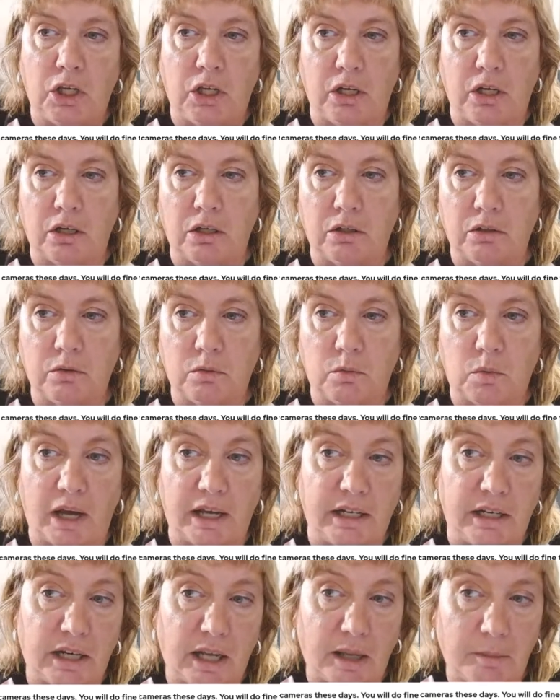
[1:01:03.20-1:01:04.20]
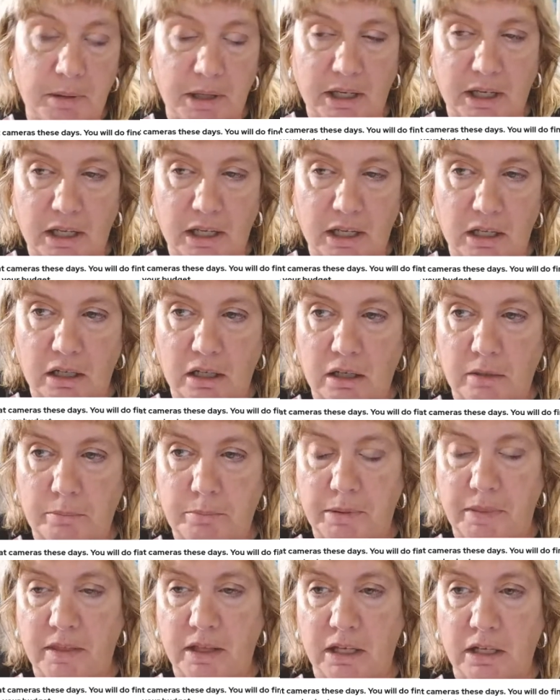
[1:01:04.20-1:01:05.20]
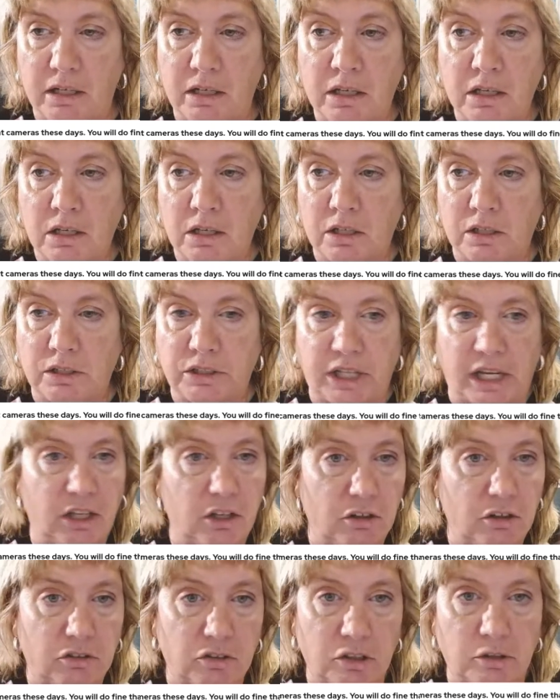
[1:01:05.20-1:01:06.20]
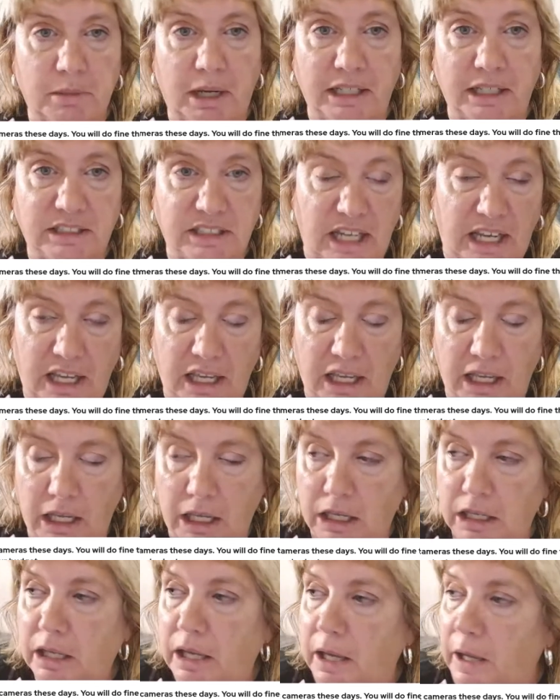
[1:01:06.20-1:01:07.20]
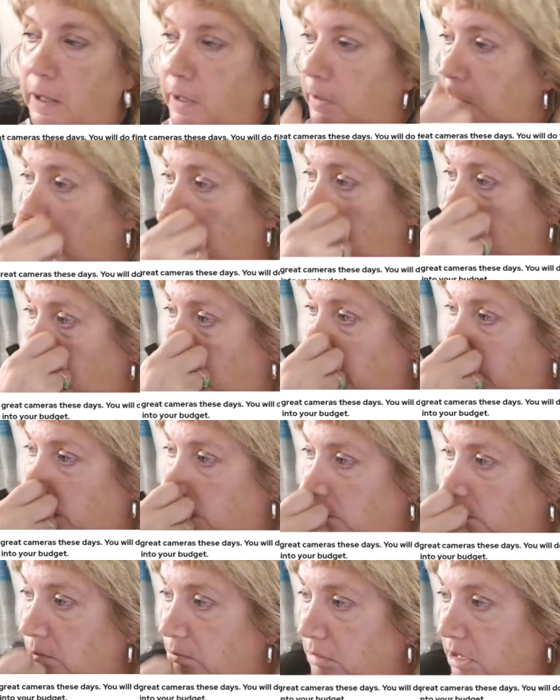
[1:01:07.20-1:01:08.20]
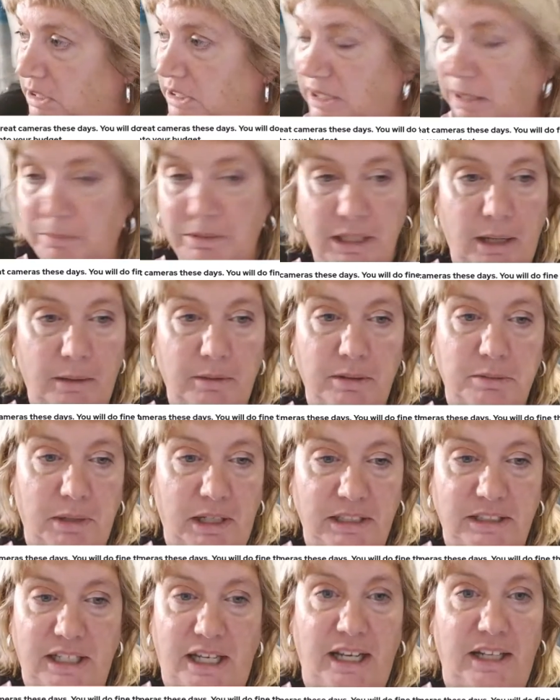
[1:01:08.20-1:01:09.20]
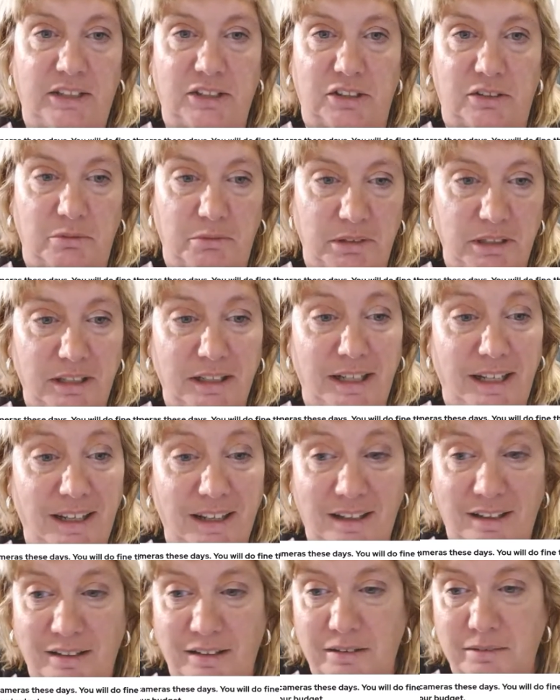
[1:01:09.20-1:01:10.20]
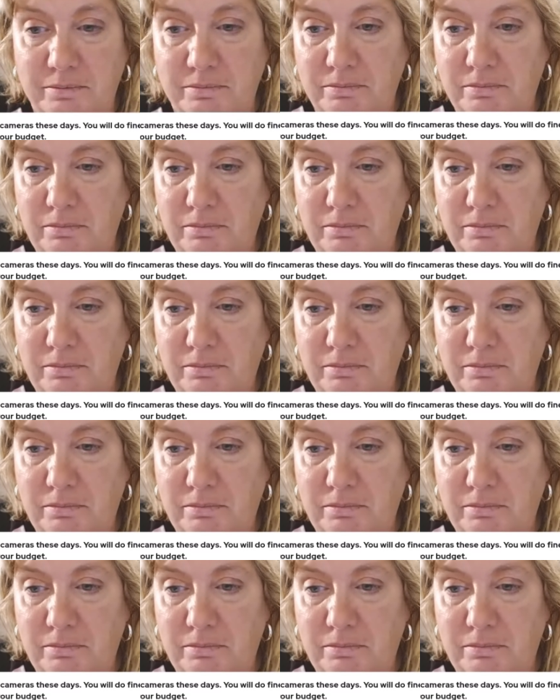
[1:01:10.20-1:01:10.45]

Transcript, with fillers: you know, why did I pick it up? And then take you through my day, and um, because sometimes my days are really, uh,